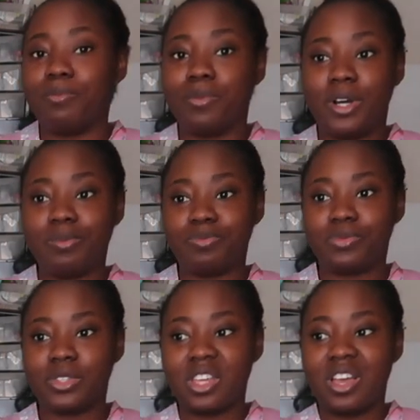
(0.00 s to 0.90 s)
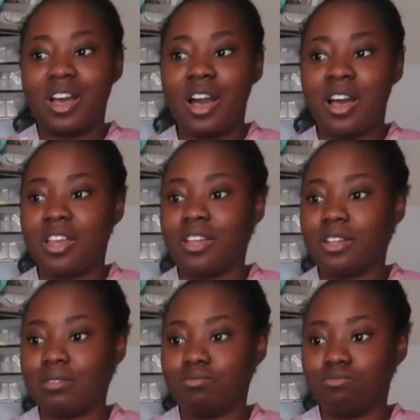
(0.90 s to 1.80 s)
But
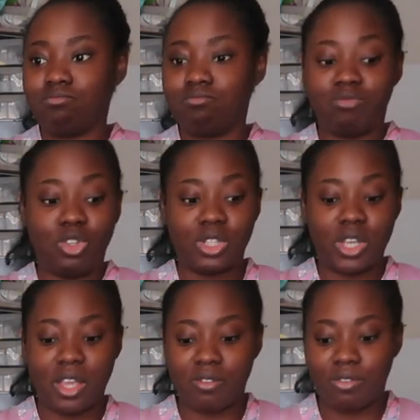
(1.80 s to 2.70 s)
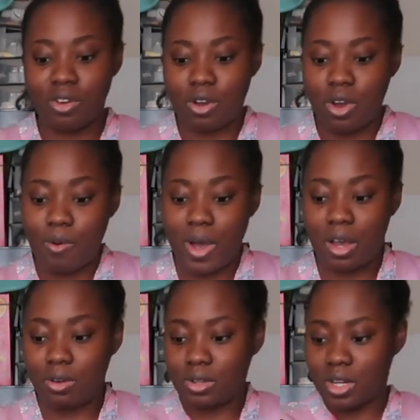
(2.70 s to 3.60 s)
I'm not dating for a
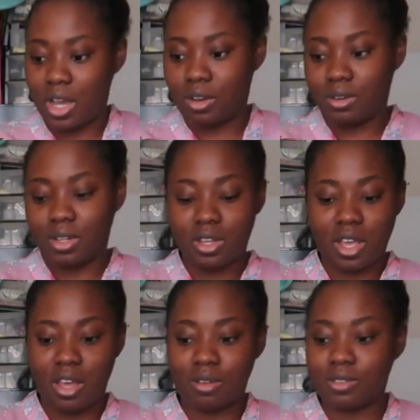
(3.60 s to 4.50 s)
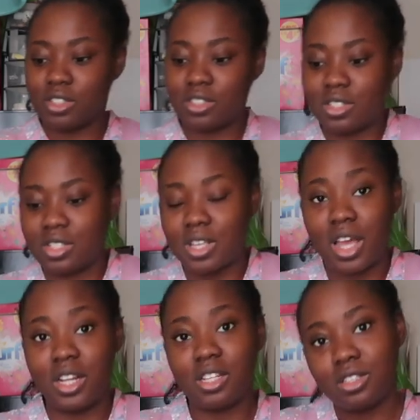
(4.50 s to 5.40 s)
while now. I've just
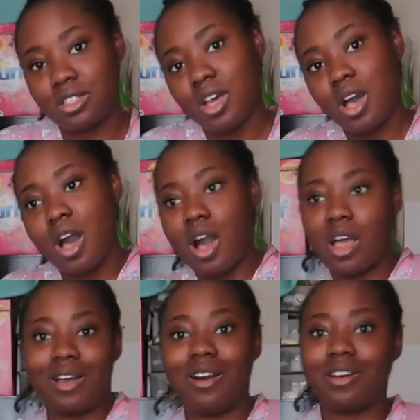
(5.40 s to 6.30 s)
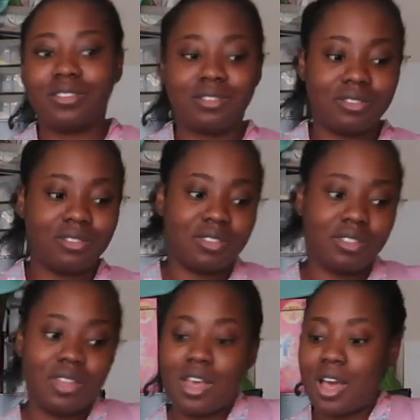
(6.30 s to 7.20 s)
decided I
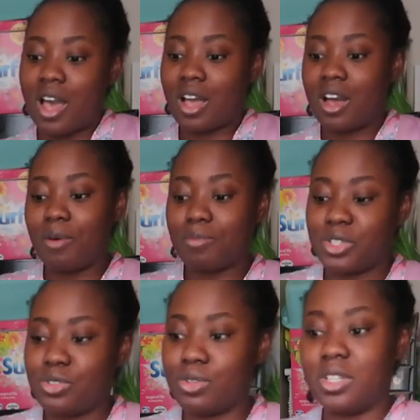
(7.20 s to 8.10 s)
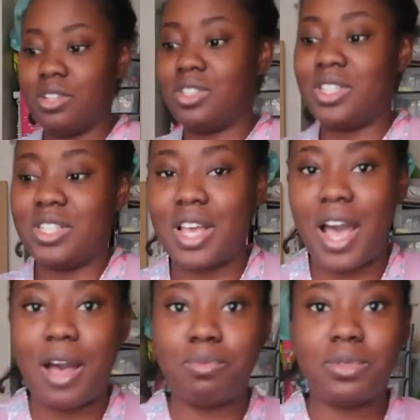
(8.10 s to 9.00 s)
can't be talking on these
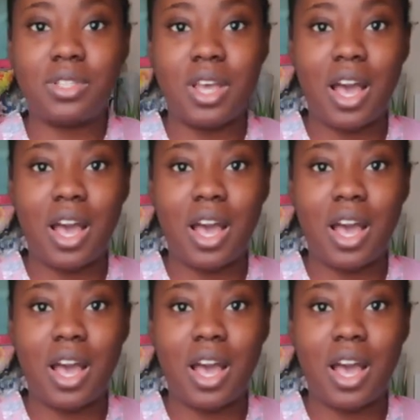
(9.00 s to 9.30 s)
apps.